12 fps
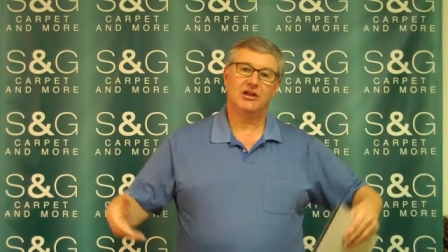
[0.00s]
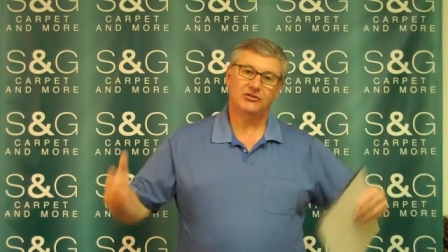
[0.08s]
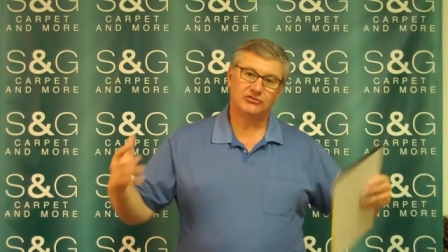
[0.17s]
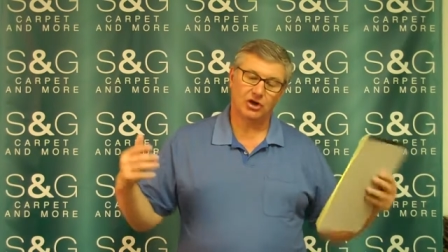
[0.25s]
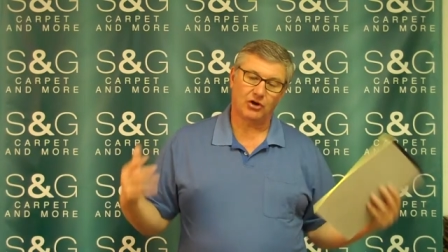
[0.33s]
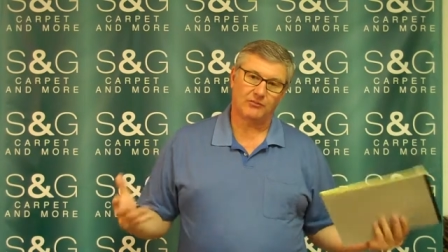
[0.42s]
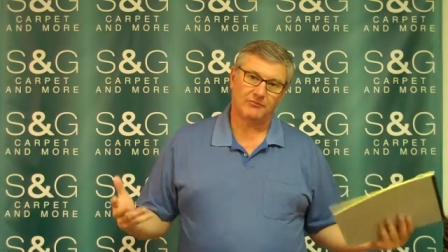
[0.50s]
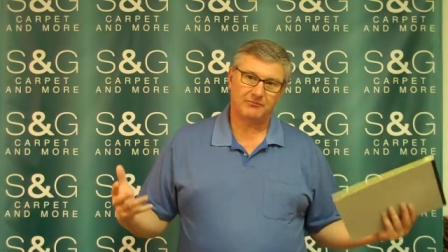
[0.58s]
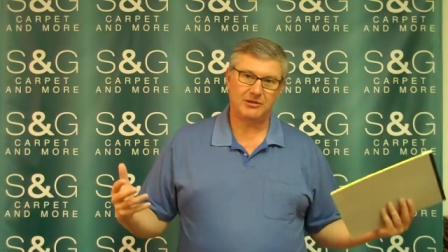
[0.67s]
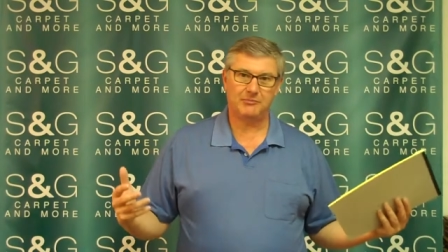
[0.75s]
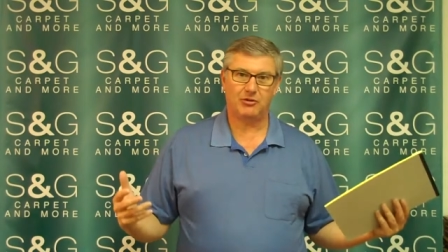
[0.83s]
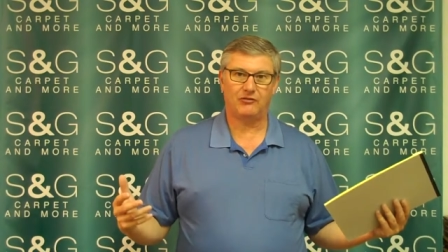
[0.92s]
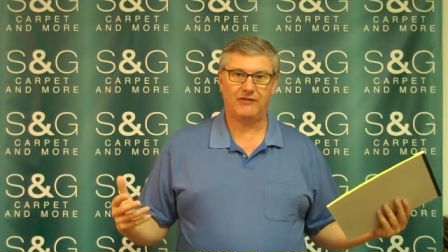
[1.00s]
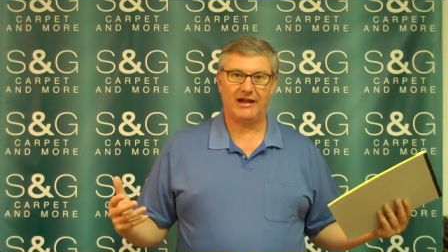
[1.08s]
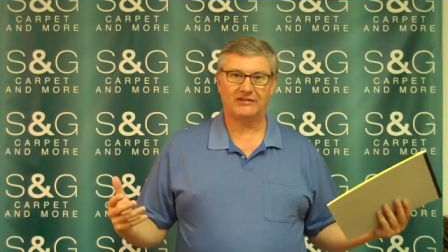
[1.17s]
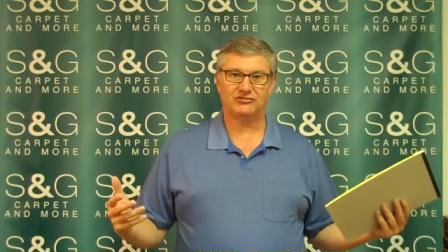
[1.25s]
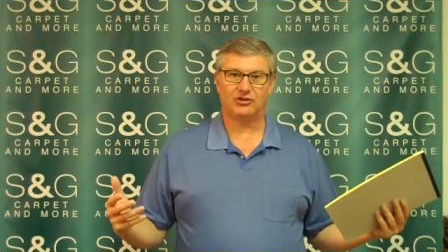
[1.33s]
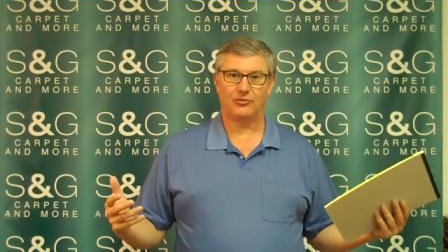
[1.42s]
So people have
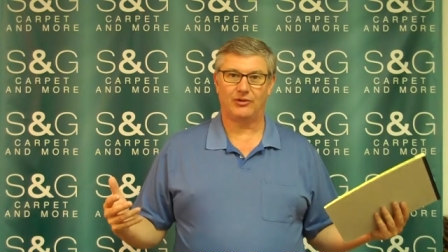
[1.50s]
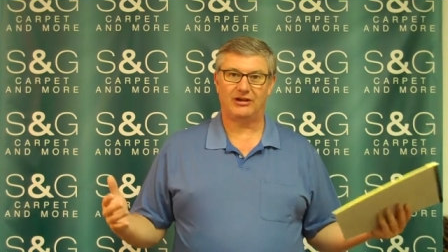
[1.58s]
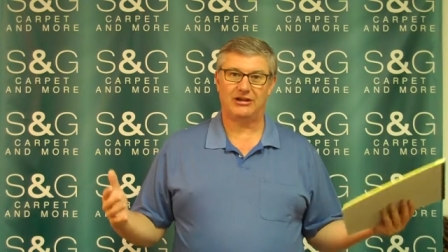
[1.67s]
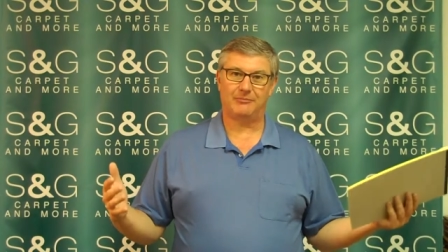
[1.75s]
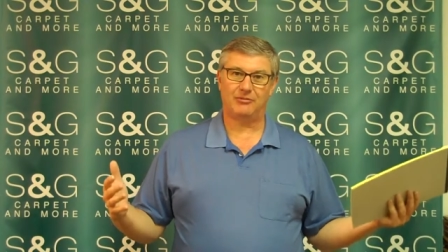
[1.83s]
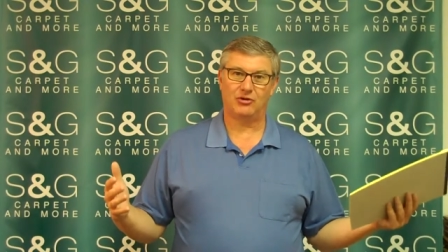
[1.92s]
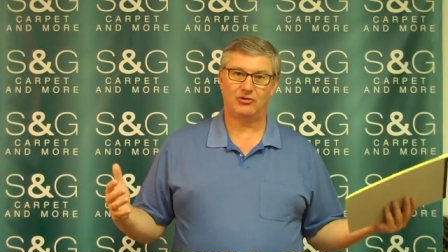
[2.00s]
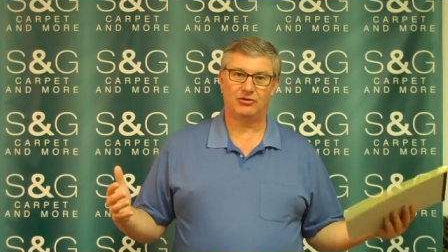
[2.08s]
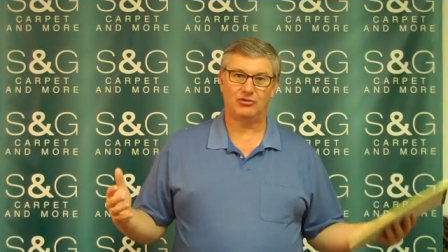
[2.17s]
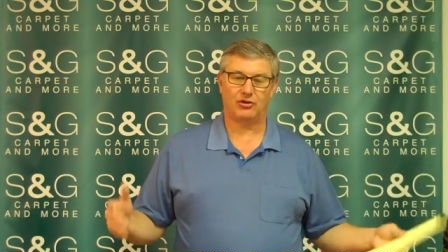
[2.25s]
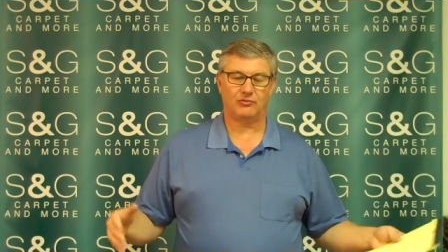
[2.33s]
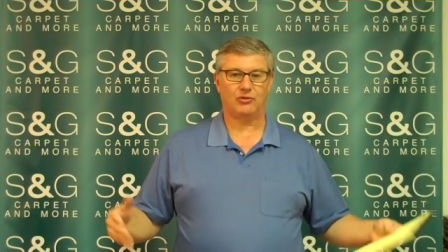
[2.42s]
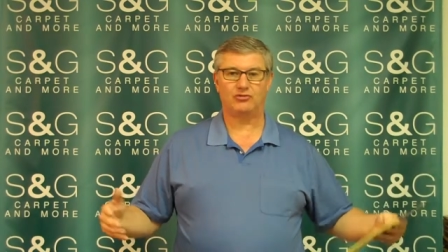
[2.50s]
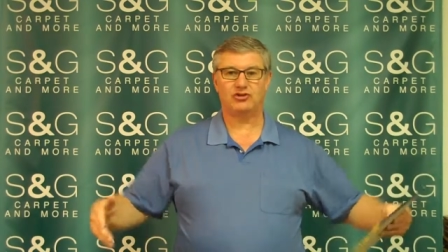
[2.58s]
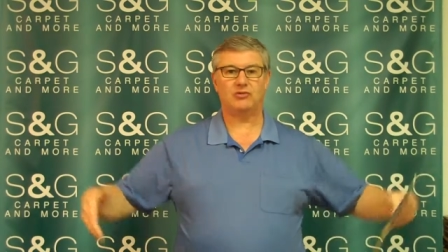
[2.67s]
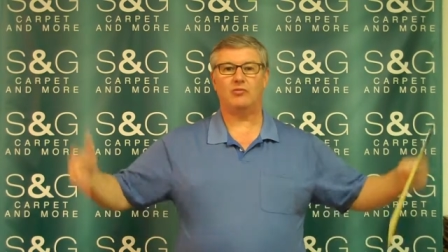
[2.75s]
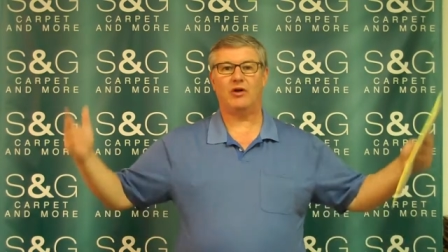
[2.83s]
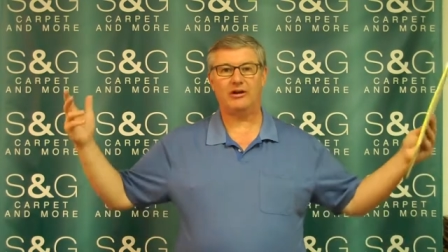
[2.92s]
asked already up here in the north, well,
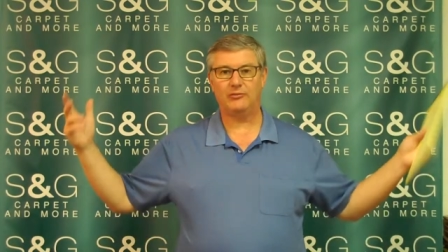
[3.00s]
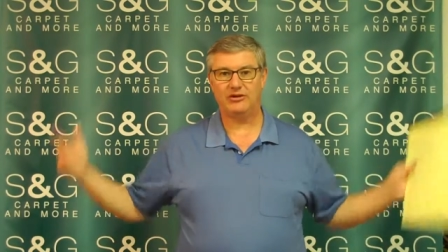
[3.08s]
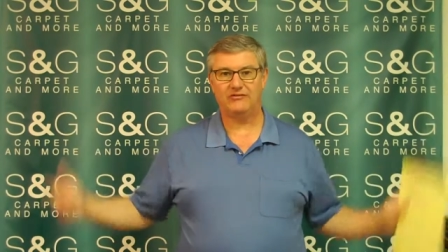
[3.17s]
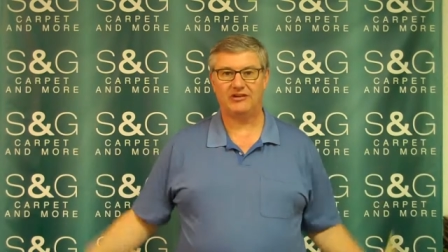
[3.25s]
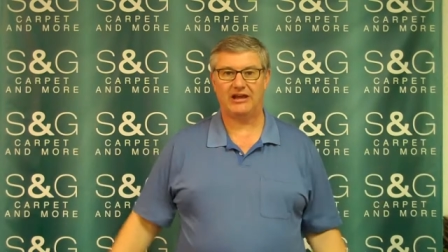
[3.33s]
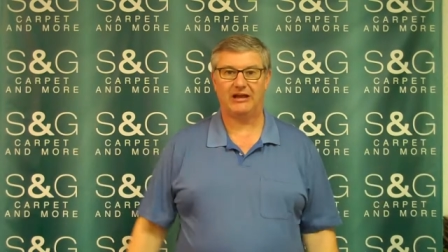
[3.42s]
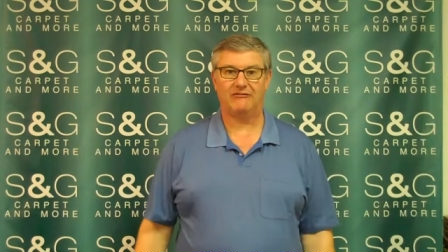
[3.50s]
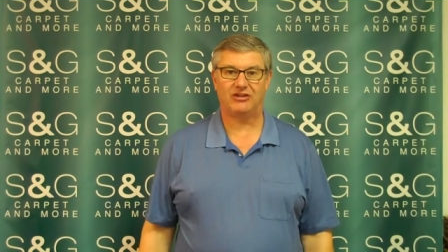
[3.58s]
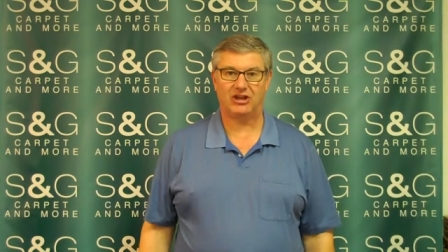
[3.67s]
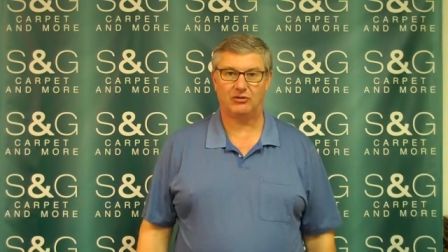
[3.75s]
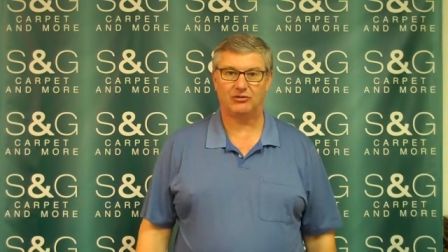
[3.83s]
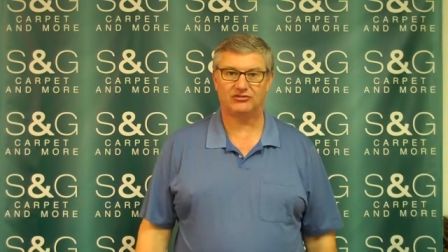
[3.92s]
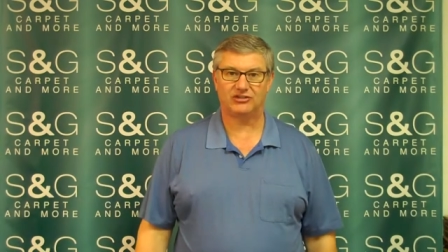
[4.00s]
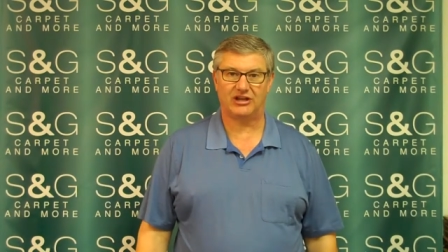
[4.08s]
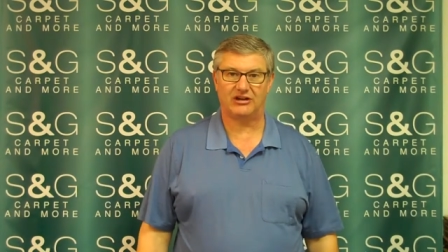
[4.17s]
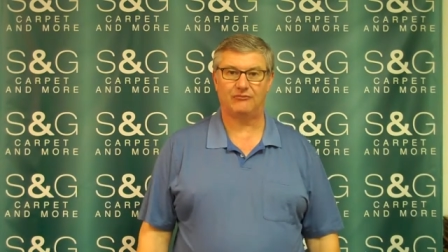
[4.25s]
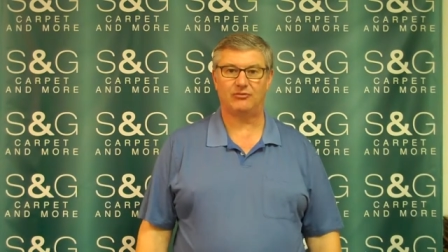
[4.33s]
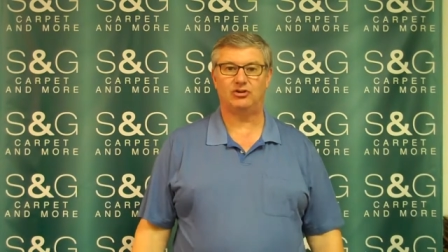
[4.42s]
Jim, why do we even have
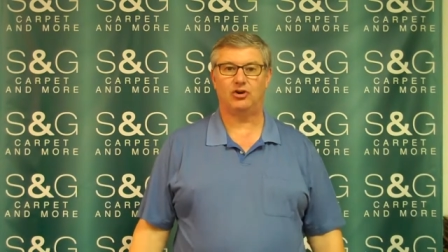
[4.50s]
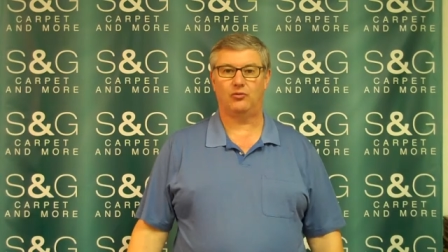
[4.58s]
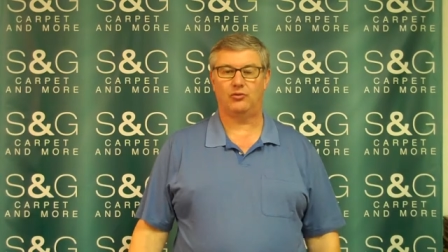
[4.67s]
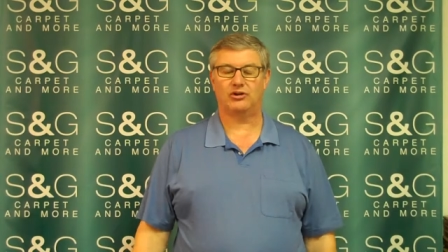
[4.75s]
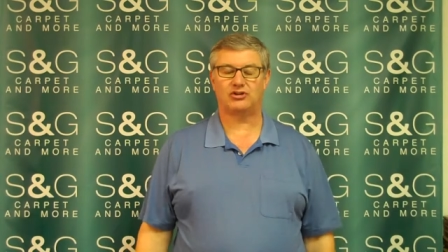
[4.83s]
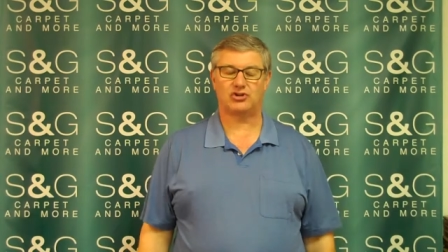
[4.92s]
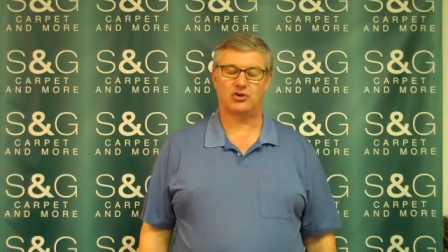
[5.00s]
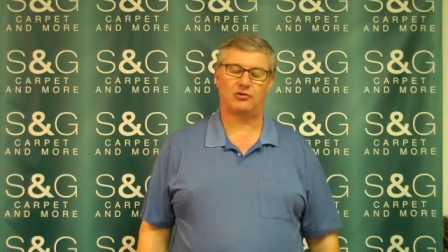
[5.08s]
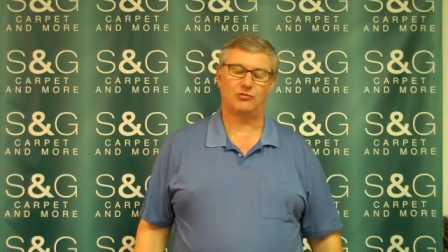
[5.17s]
Karastan if we don't want to show it?